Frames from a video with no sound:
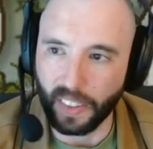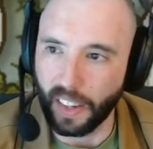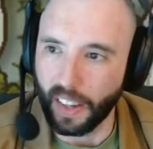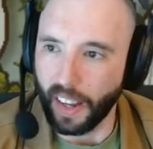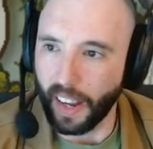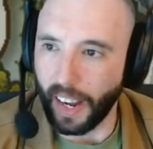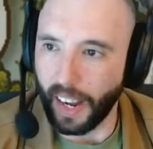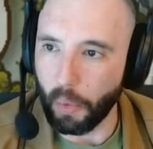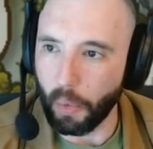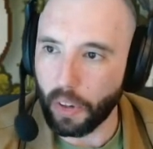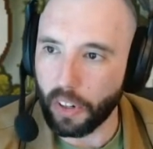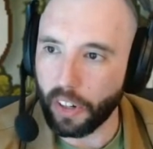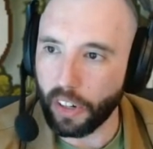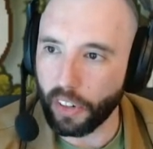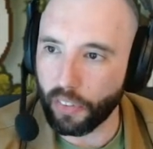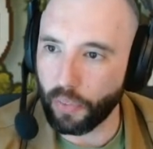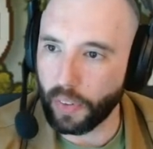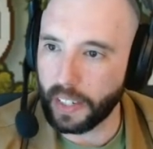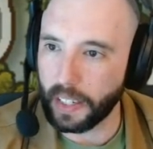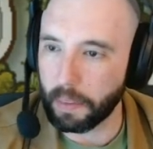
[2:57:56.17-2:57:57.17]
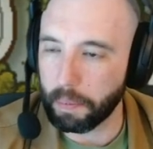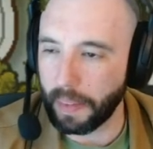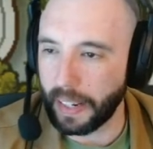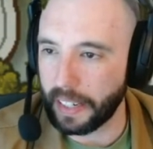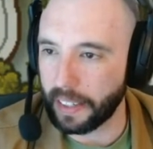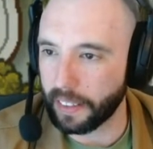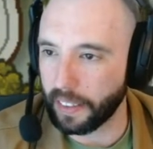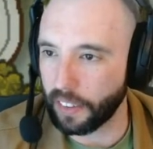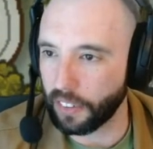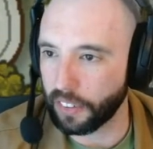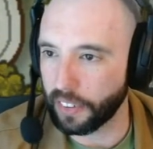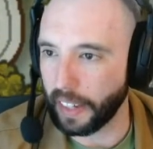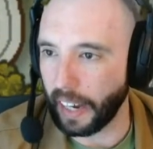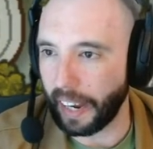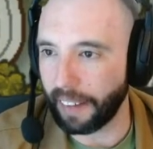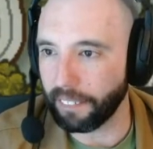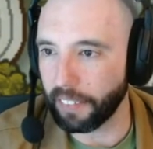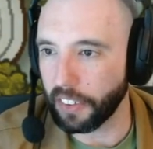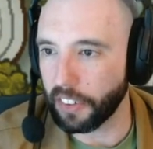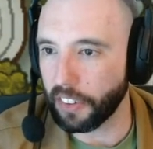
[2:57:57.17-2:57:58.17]
I wonder if we can make this
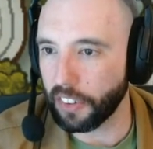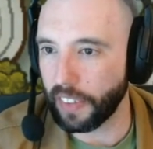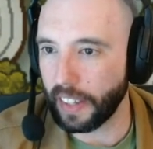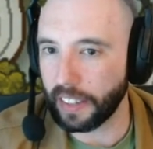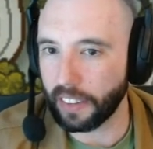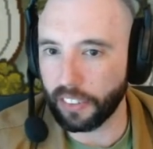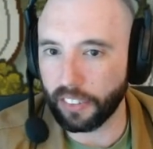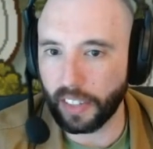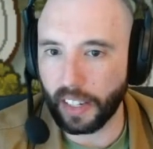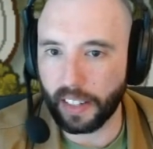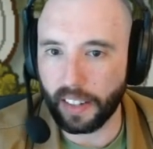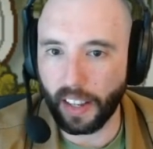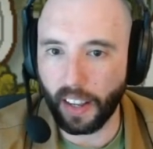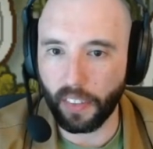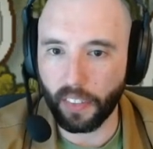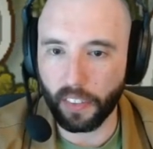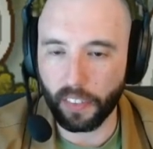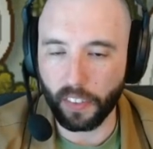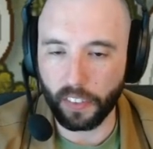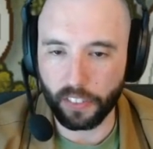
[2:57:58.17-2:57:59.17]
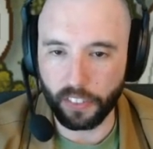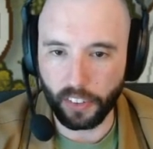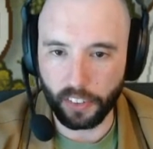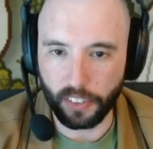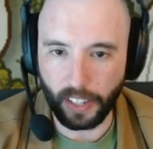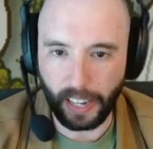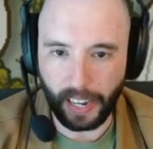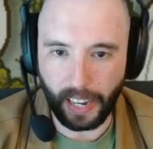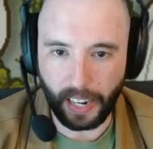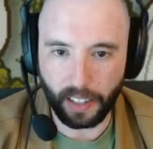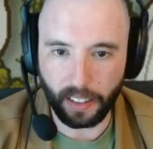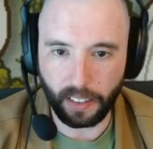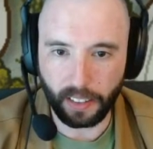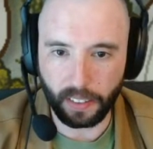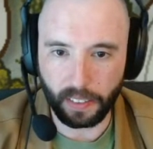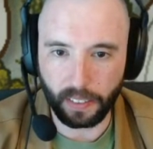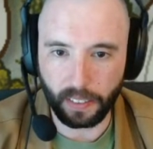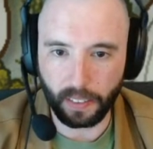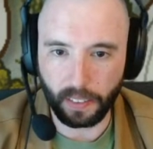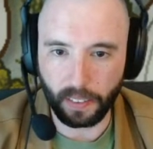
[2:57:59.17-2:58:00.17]
Goblins thing stand out, the tag,
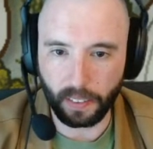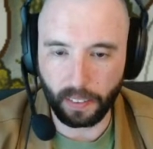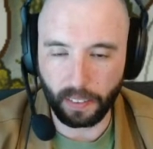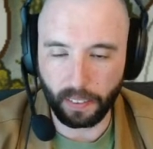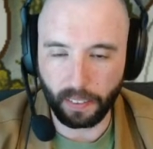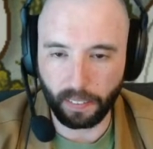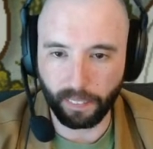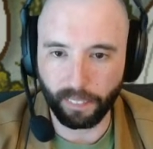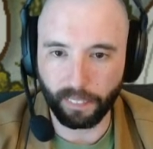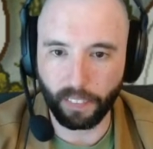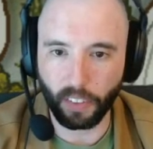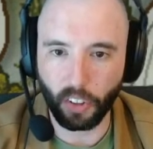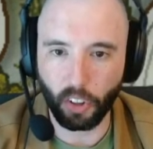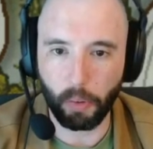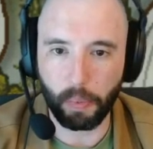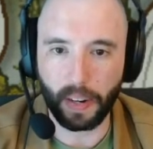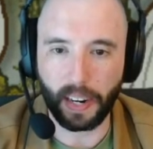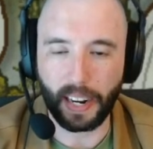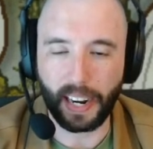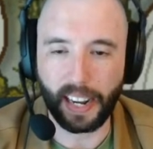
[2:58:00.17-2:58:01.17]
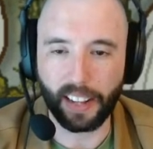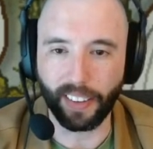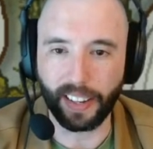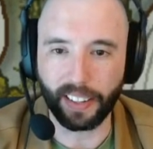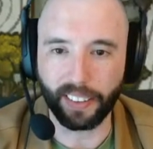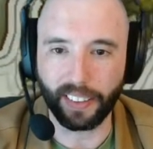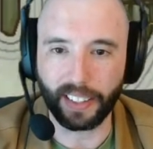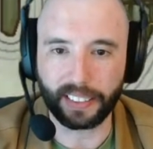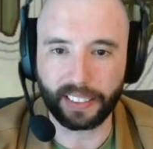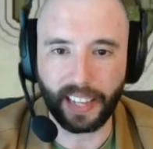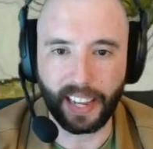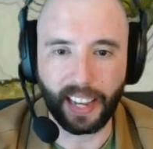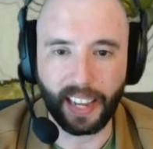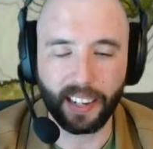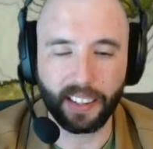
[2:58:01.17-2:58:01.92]
with a little bit of highlight like that.